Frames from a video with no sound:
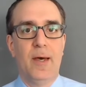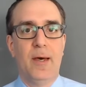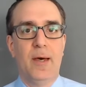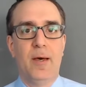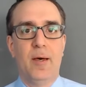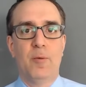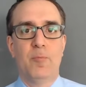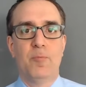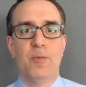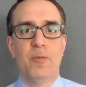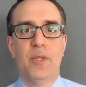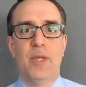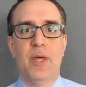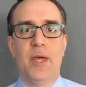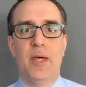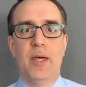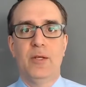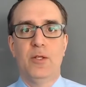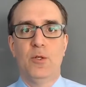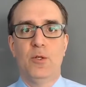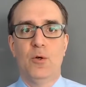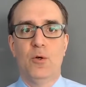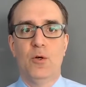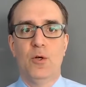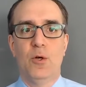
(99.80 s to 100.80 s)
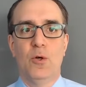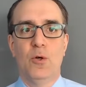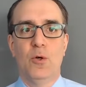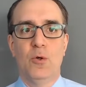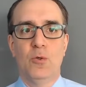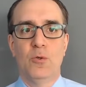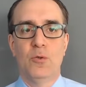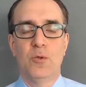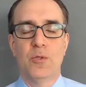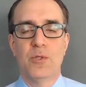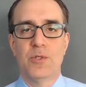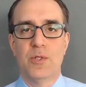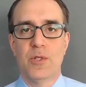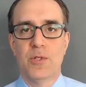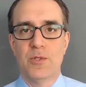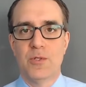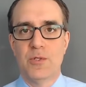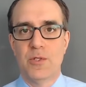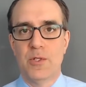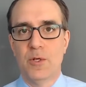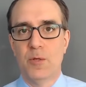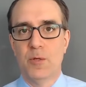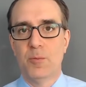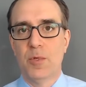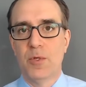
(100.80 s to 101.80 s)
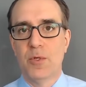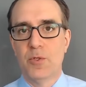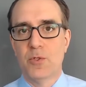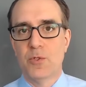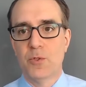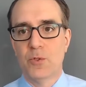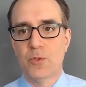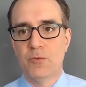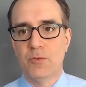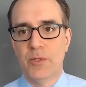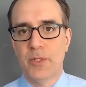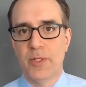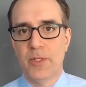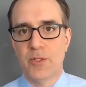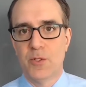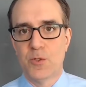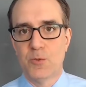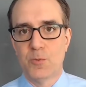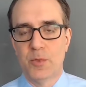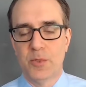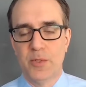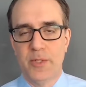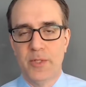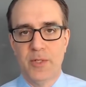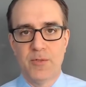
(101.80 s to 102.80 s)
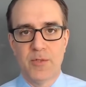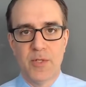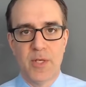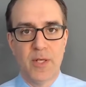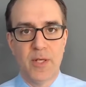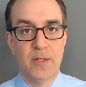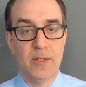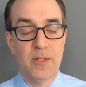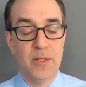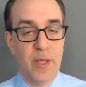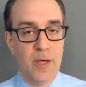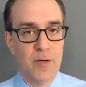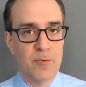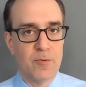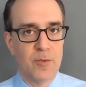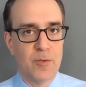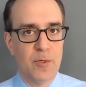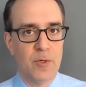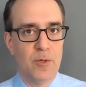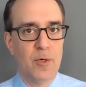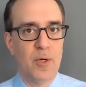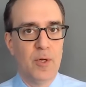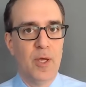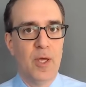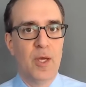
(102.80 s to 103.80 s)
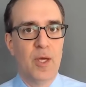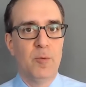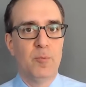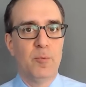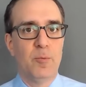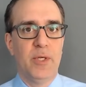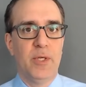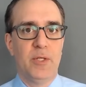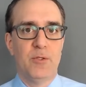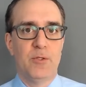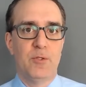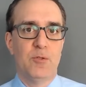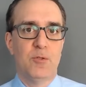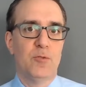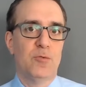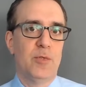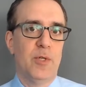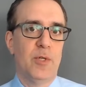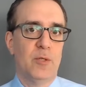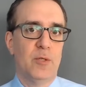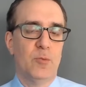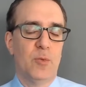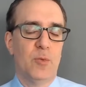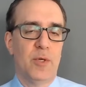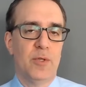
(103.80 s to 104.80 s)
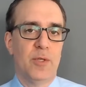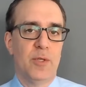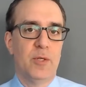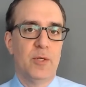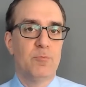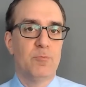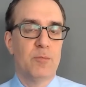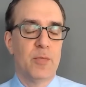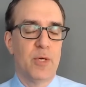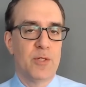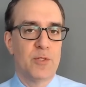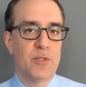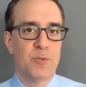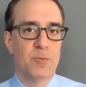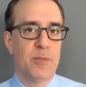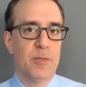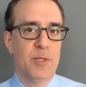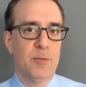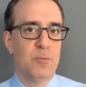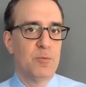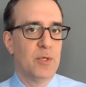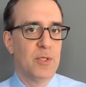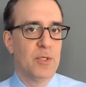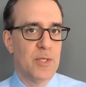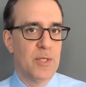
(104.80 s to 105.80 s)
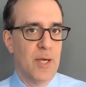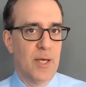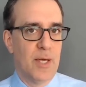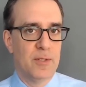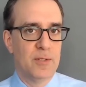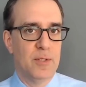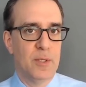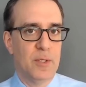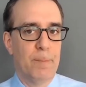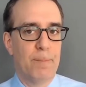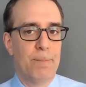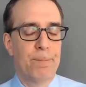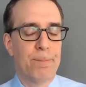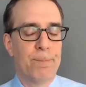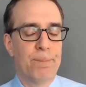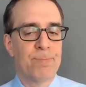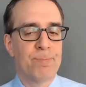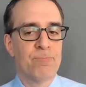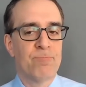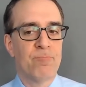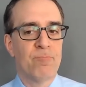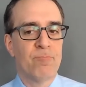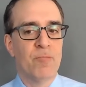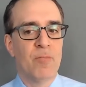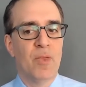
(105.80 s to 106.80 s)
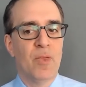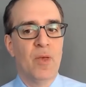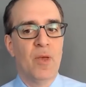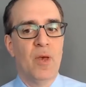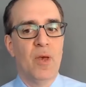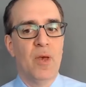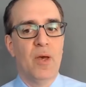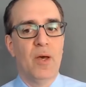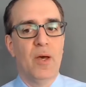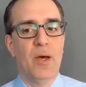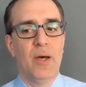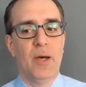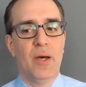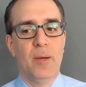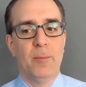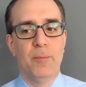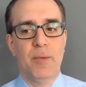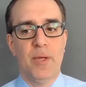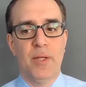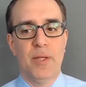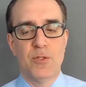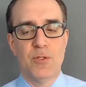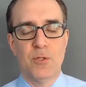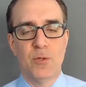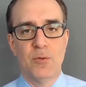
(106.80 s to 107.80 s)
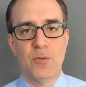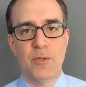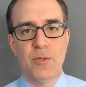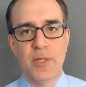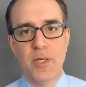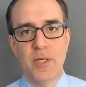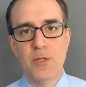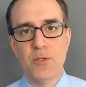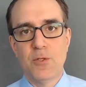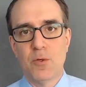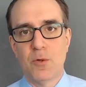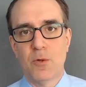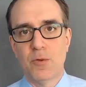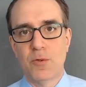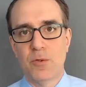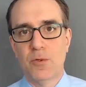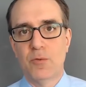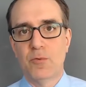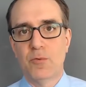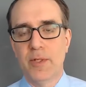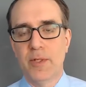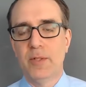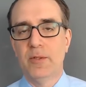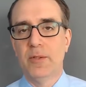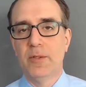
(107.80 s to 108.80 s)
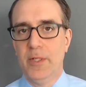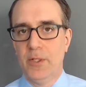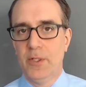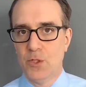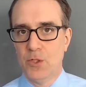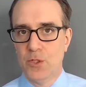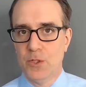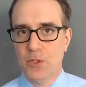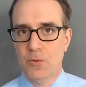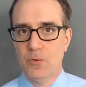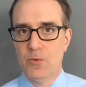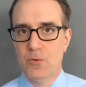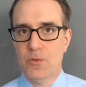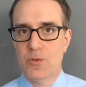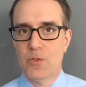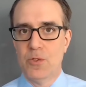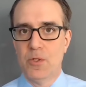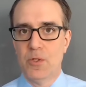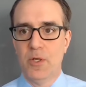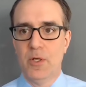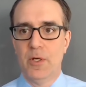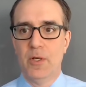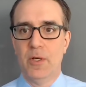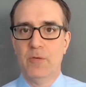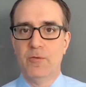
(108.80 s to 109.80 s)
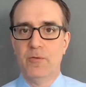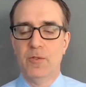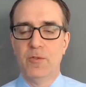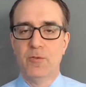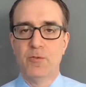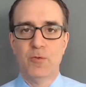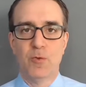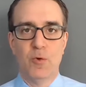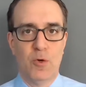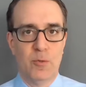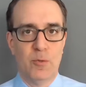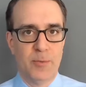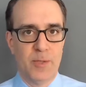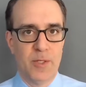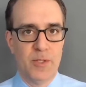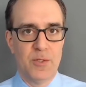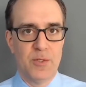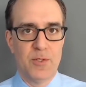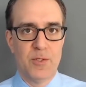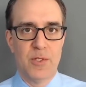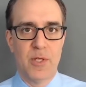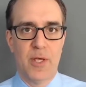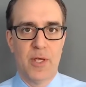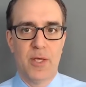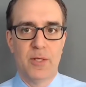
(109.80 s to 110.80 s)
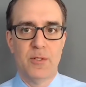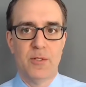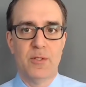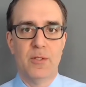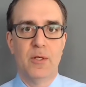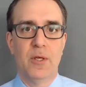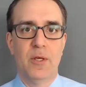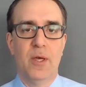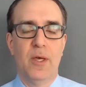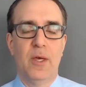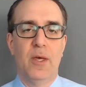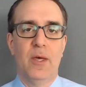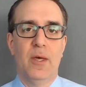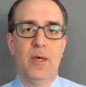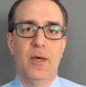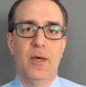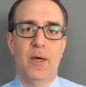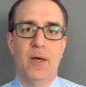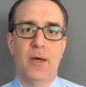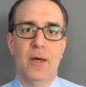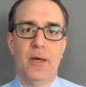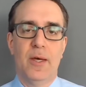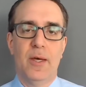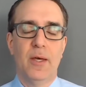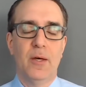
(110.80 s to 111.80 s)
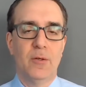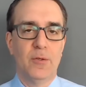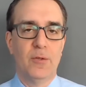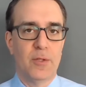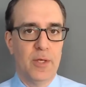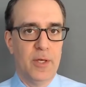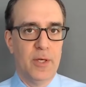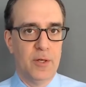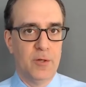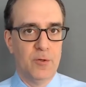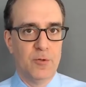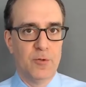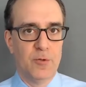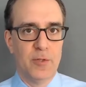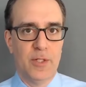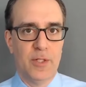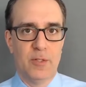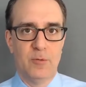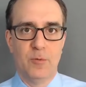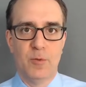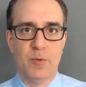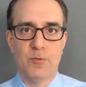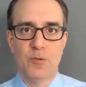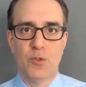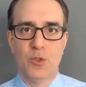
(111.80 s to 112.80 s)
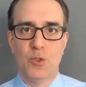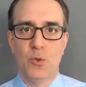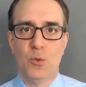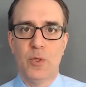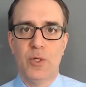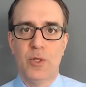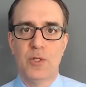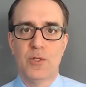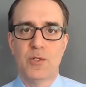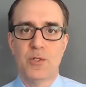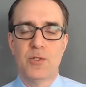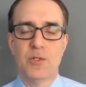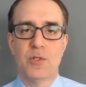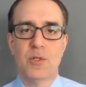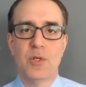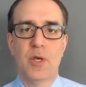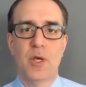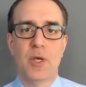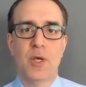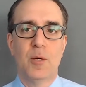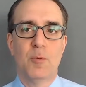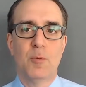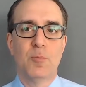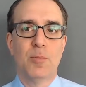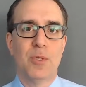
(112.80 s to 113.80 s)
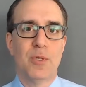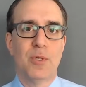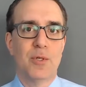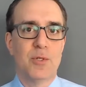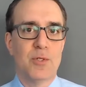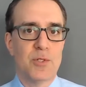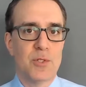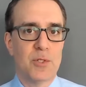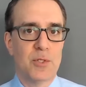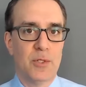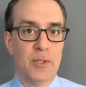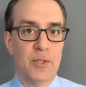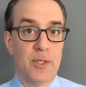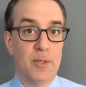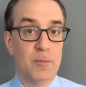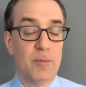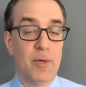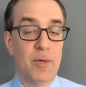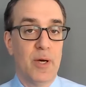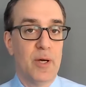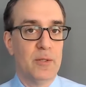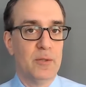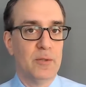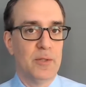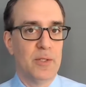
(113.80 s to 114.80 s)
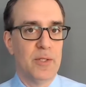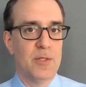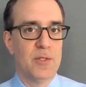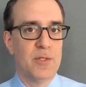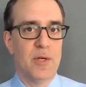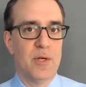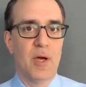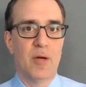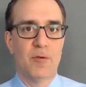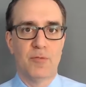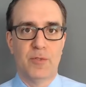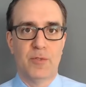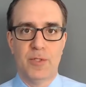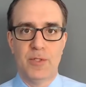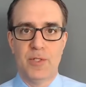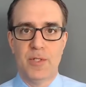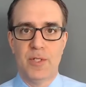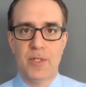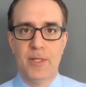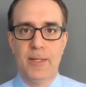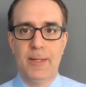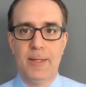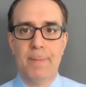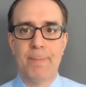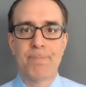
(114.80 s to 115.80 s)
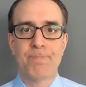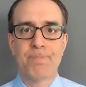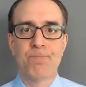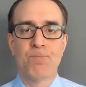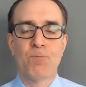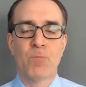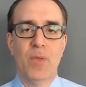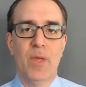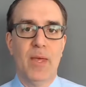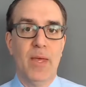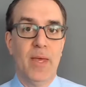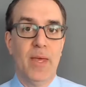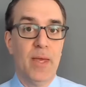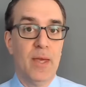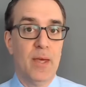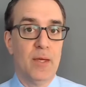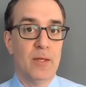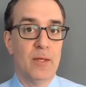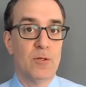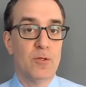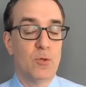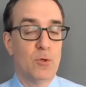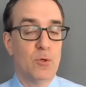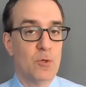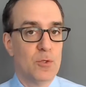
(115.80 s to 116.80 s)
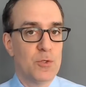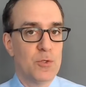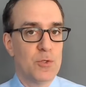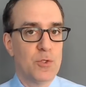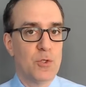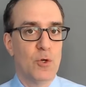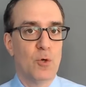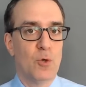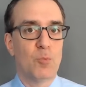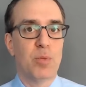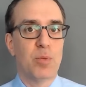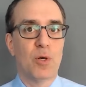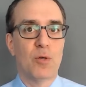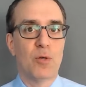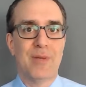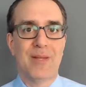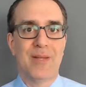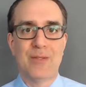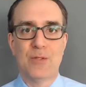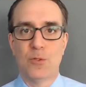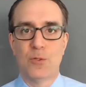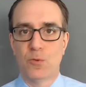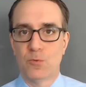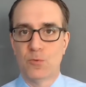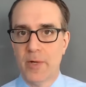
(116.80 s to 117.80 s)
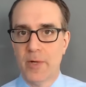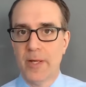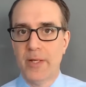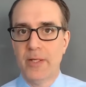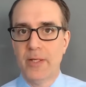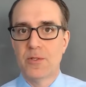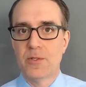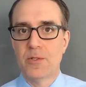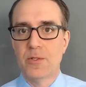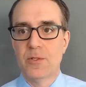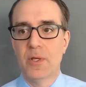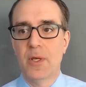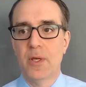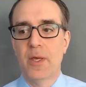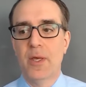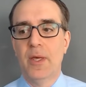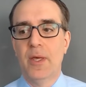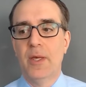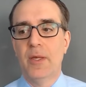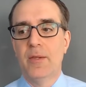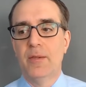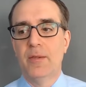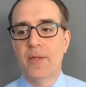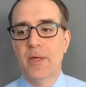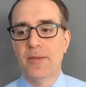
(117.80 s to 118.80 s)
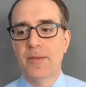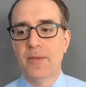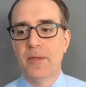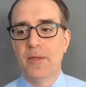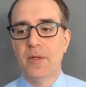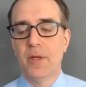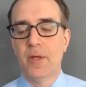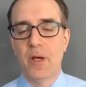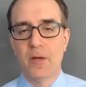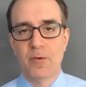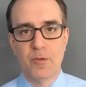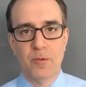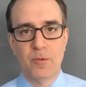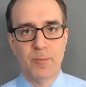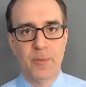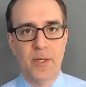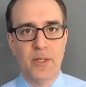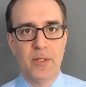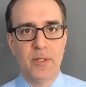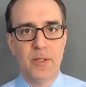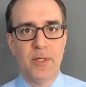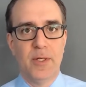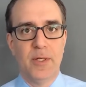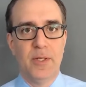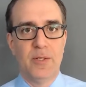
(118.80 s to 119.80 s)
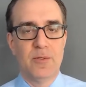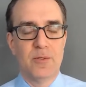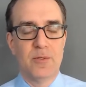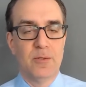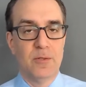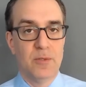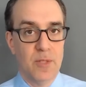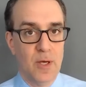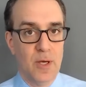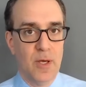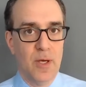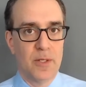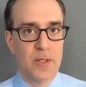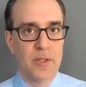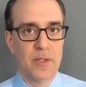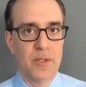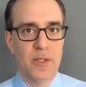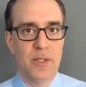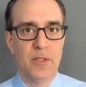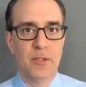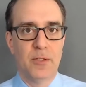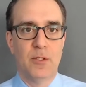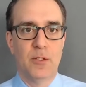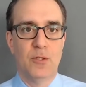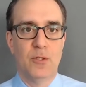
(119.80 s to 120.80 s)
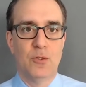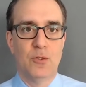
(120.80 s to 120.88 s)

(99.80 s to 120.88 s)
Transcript: That your own sincere personal religious beliefs can never be interfered with and must be protected. And so these are the real issues of informed consent, healthcare freedom of choice, personally bodily sovereignty, and also parental rights, that the government is not in